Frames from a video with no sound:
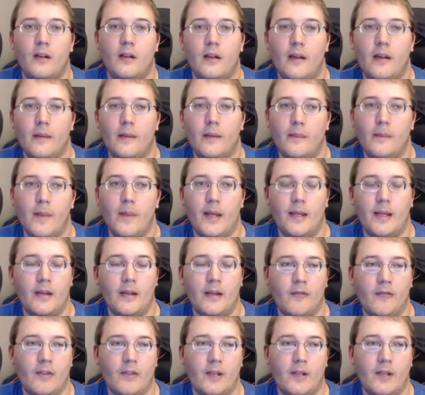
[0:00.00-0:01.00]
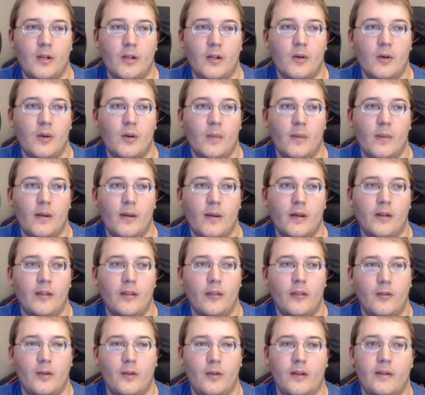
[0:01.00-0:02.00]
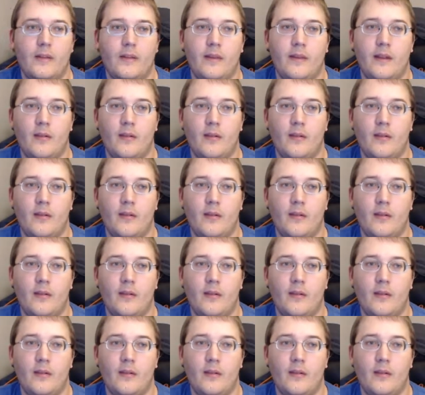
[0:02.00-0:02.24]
and I'm making a video about a thread